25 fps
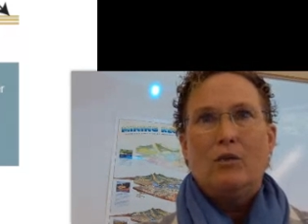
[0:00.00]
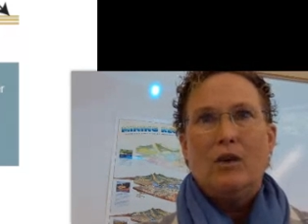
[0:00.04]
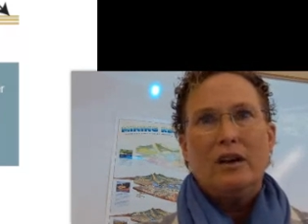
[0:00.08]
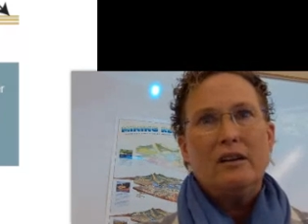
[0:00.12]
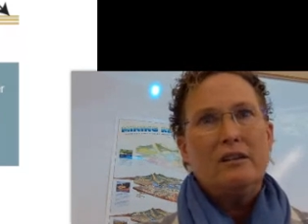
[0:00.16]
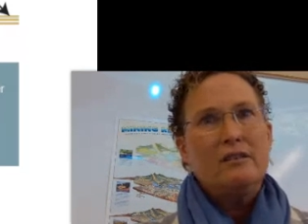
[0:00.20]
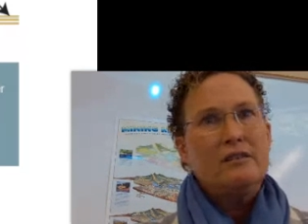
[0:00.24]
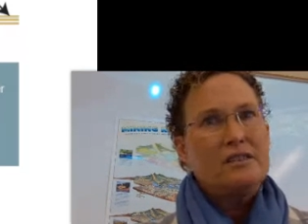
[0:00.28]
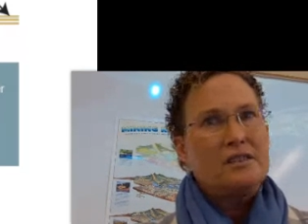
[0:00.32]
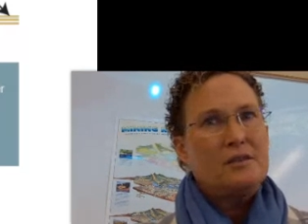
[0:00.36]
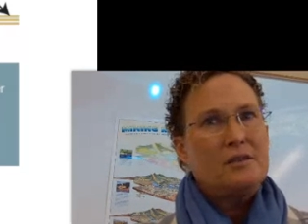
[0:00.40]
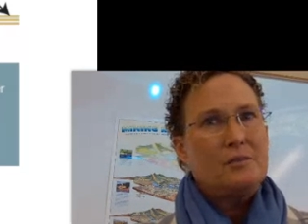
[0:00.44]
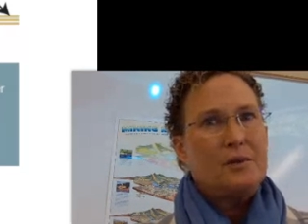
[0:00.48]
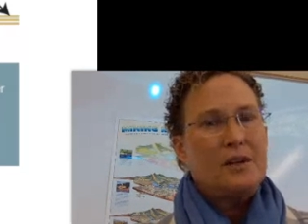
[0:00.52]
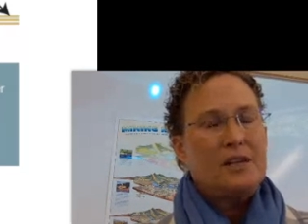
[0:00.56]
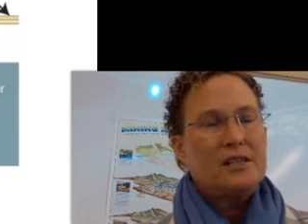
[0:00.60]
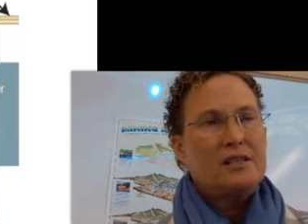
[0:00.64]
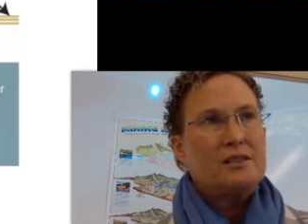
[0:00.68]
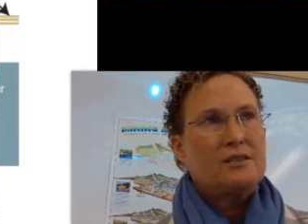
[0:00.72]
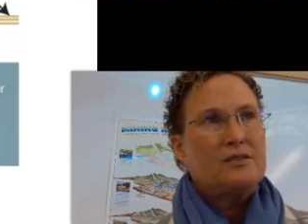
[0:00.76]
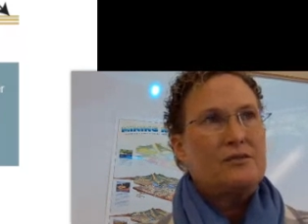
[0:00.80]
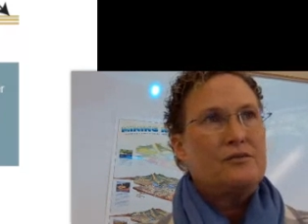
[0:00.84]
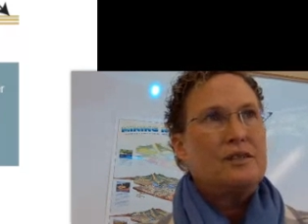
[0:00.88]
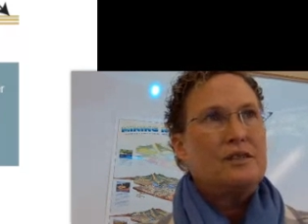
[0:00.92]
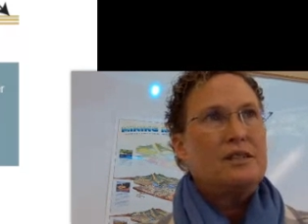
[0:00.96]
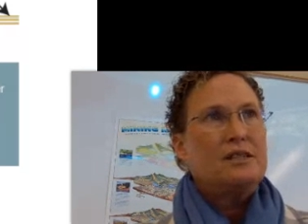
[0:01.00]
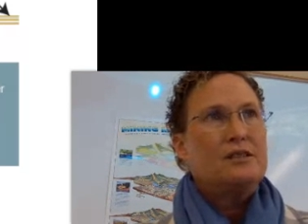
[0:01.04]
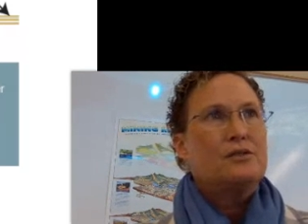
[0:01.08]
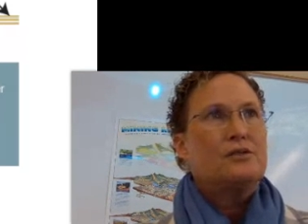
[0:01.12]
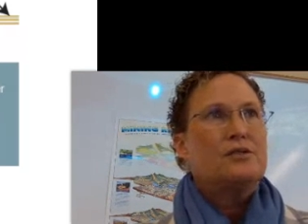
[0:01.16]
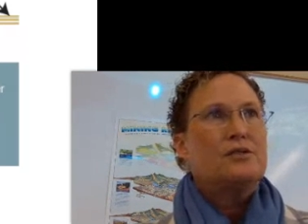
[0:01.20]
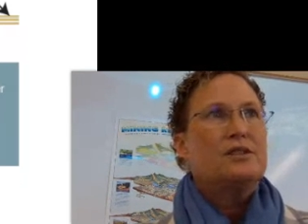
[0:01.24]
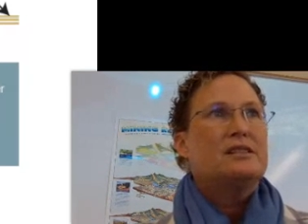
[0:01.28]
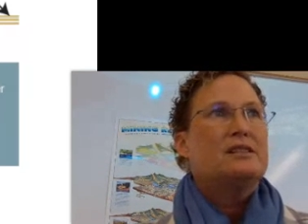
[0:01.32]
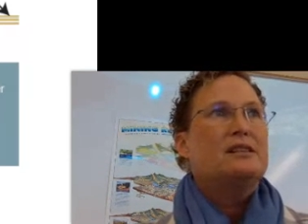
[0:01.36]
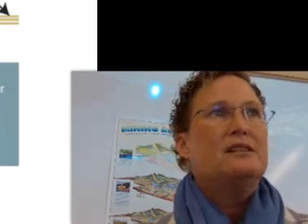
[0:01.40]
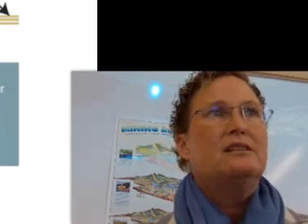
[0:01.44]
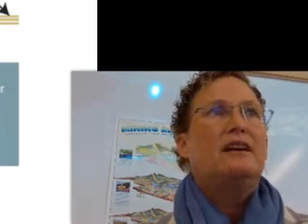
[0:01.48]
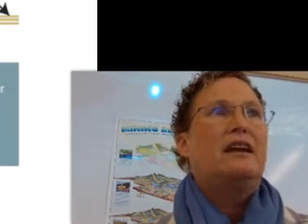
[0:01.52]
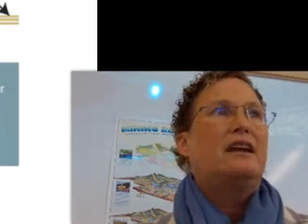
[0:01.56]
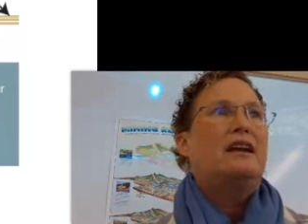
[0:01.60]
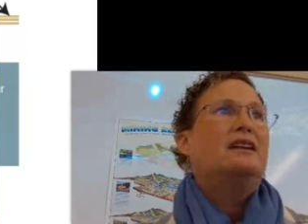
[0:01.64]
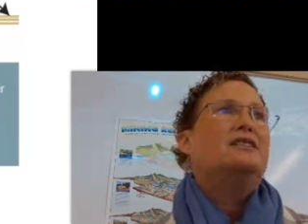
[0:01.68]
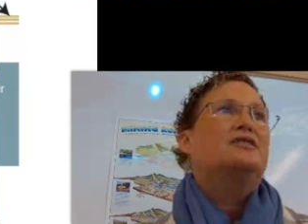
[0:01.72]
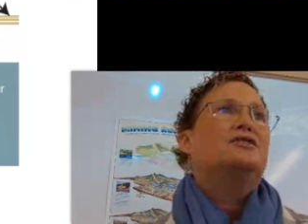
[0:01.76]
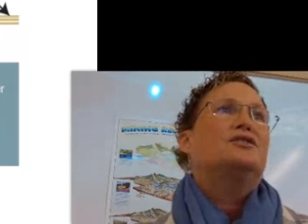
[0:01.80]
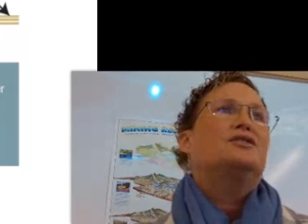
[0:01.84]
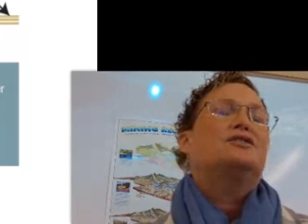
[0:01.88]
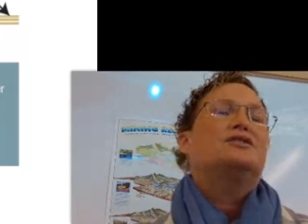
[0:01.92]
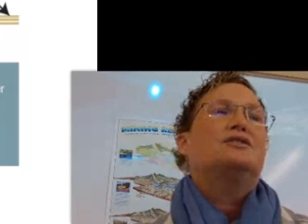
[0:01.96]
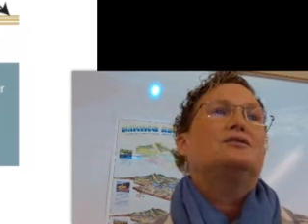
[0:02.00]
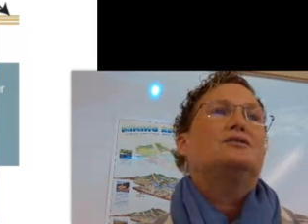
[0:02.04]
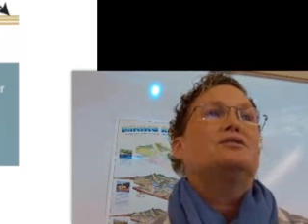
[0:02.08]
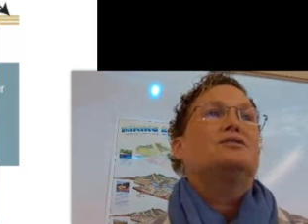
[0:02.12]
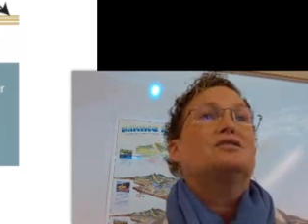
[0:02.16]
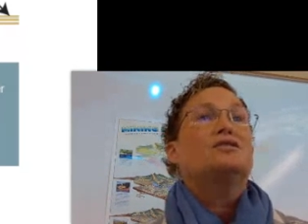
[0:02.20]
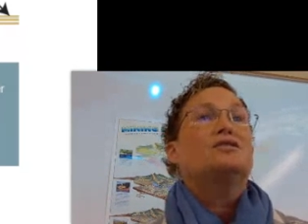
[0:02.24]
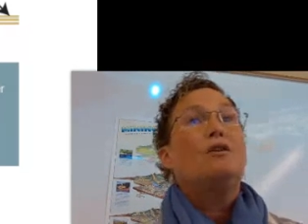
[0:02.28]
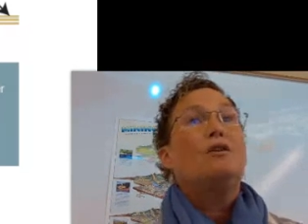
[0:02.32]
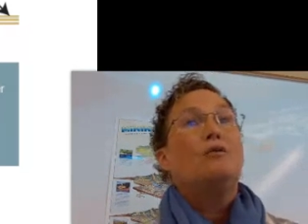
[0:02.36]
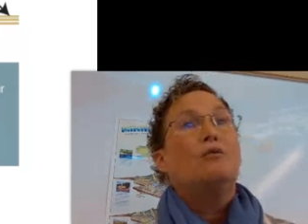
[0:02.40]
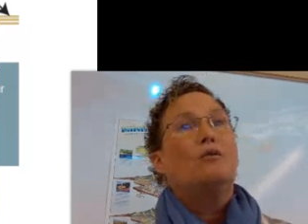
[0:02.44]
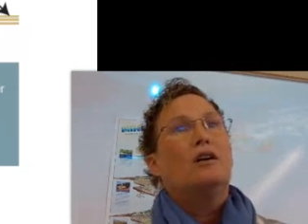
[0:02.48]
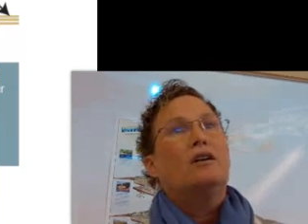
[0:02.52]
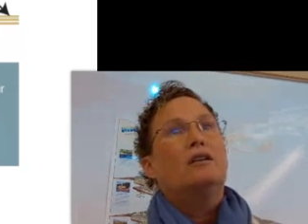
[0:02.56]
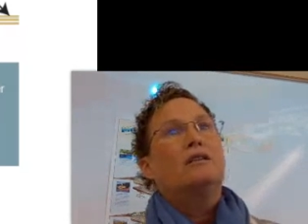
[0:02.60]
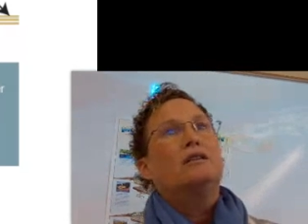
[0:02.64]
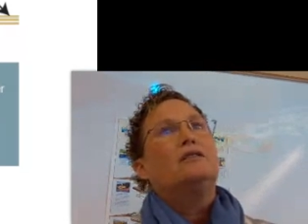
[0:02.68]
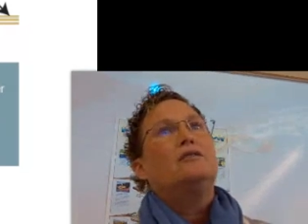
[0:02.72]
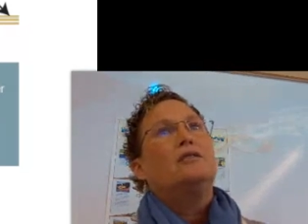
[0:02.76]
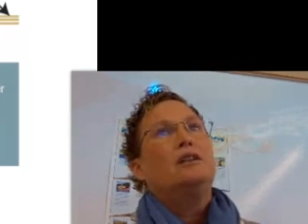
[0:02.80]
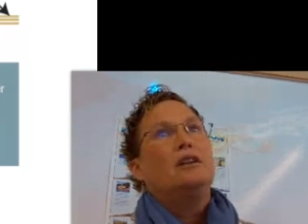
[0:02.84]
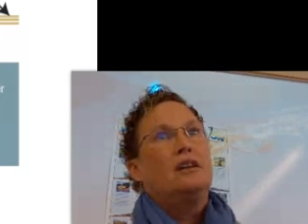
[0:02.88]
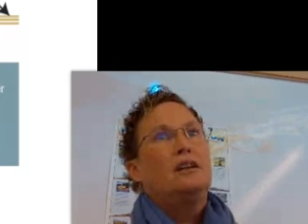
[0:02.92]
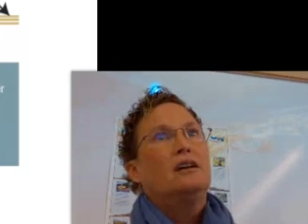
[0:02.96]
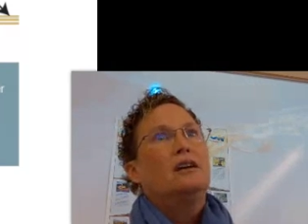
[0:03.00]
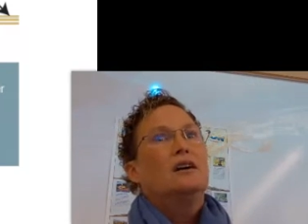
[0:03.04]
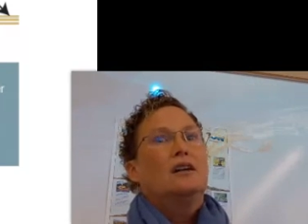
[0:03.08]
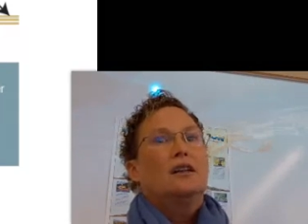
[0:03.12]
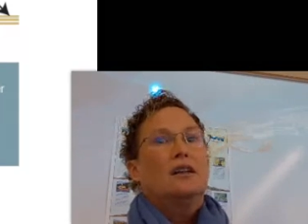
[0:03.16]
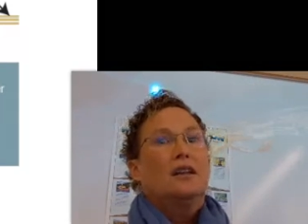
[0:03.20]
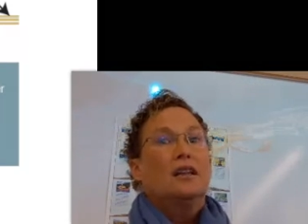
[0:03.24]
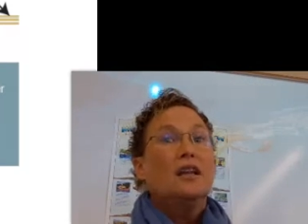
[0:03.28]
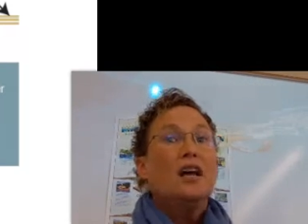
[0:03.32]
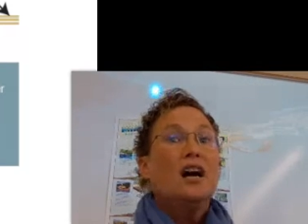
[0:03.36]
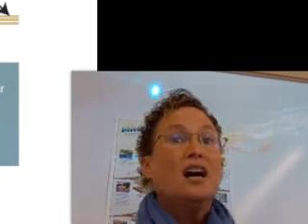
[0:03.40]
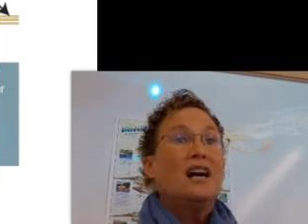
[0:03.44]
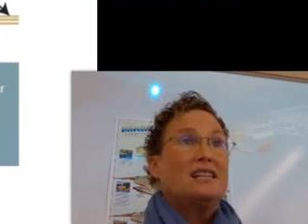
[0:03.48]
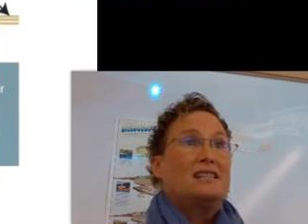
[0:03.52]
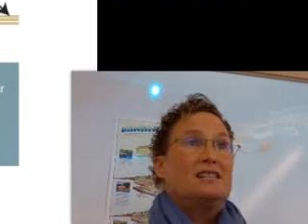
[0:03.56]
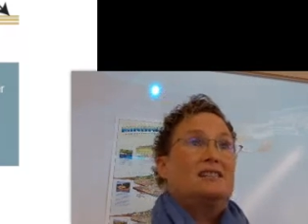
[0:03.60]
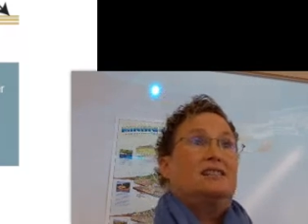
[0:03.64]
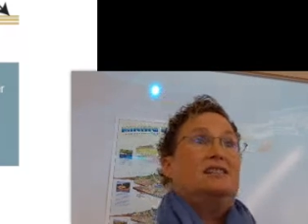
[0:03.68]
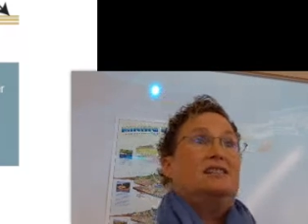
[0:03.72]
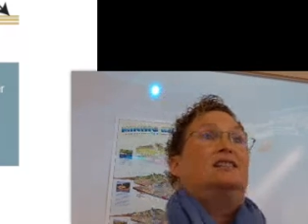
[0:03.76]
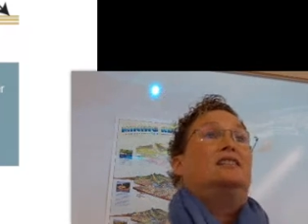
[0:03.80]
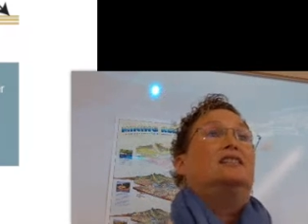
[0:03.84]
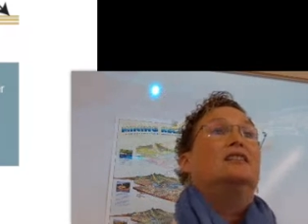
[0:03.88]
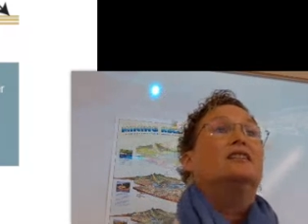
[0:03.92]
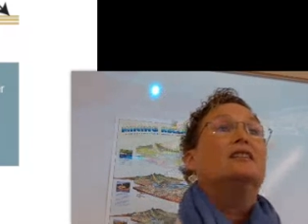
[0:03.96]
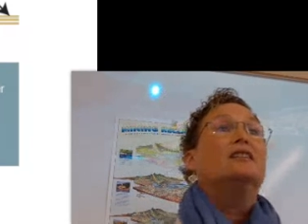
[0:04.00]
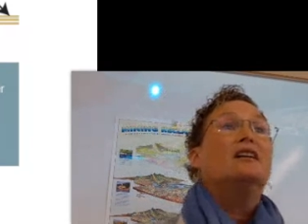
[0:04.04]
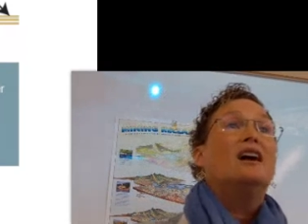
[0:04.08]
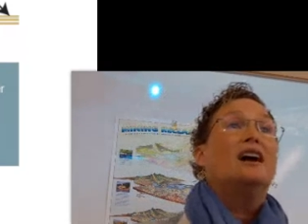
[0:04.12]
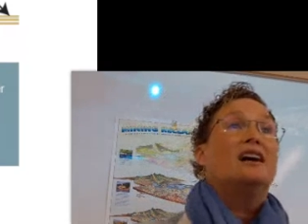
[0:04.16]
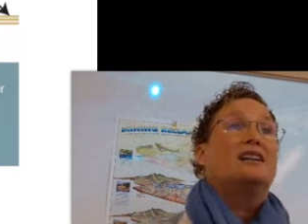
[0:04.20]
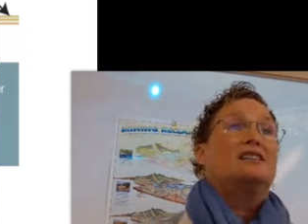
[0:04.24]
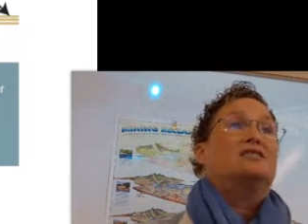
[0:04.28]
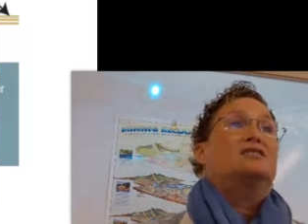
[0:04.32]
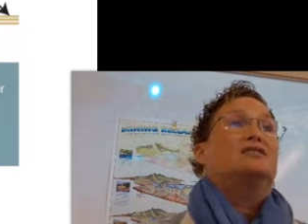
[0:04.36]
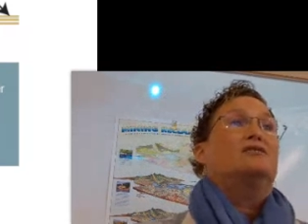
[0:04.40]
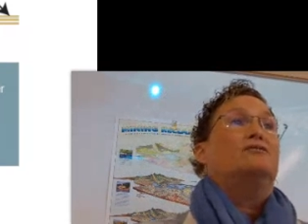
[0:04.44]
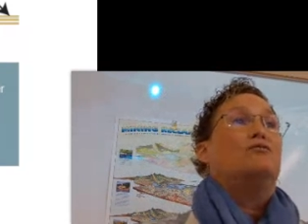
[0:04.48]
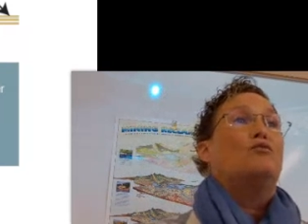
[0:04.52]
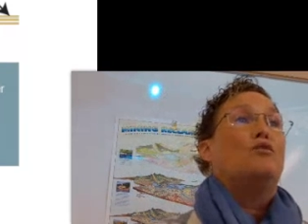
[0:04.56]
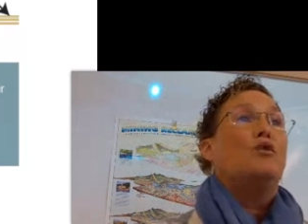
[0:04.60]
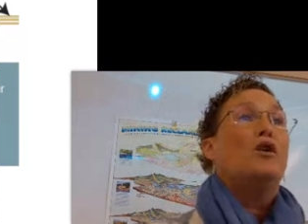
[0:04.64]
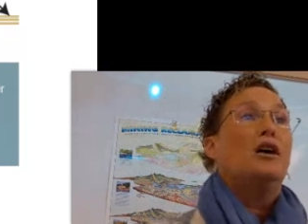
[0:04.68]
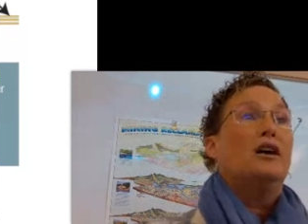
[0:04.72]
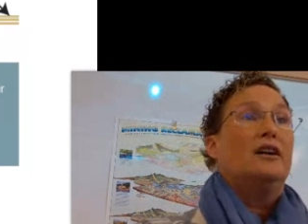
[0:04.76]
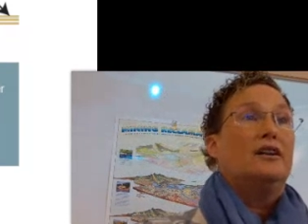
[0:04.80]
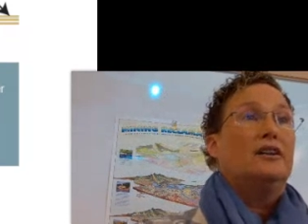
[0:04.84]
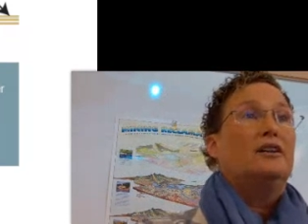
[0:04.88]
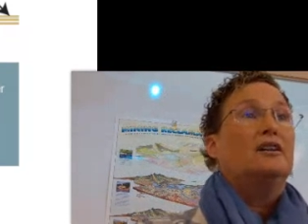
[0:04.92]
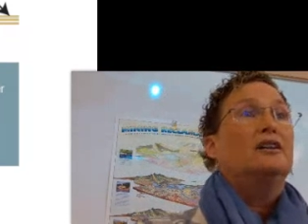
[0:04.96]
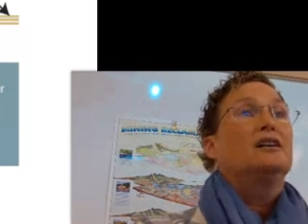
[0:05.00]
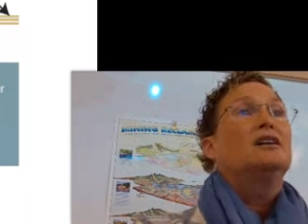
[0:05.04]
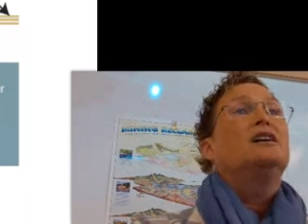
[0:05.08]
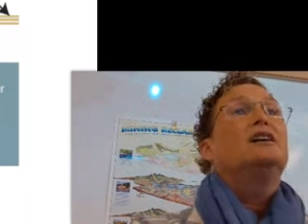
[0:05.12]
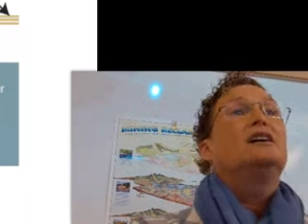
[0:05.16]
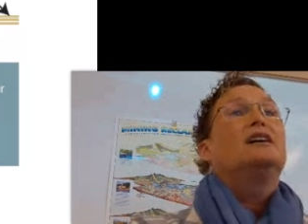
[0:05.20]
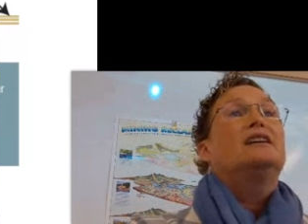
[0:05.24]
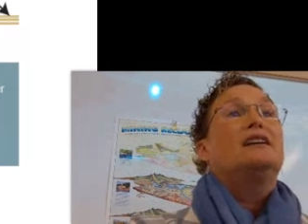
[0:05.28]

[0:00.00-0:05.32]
water is a precious resource and you can't just use salt water. You need lots and lots of water.